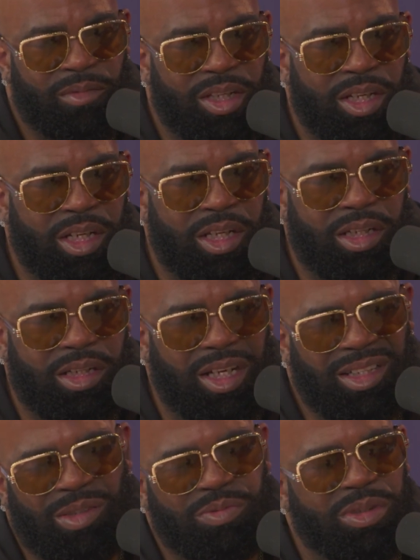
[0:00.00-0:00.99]
And
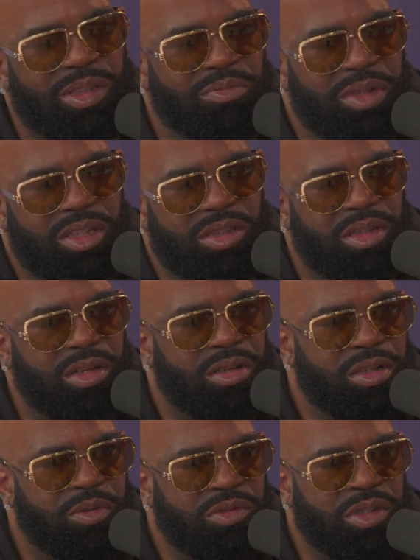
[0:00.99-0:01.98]
I just wanted to make sure
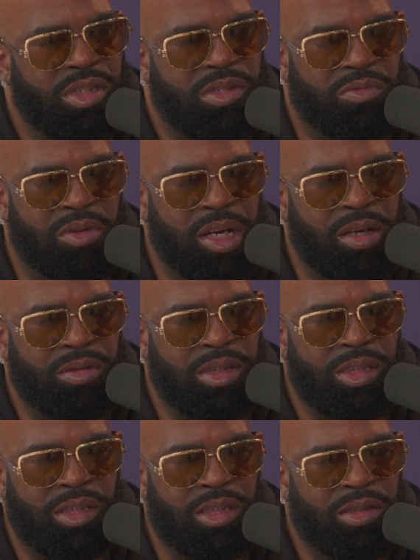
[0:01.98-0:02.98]
all the
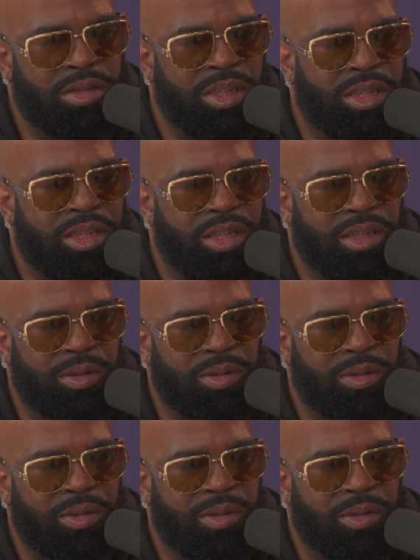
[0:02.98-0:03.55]
surroundings, you know, the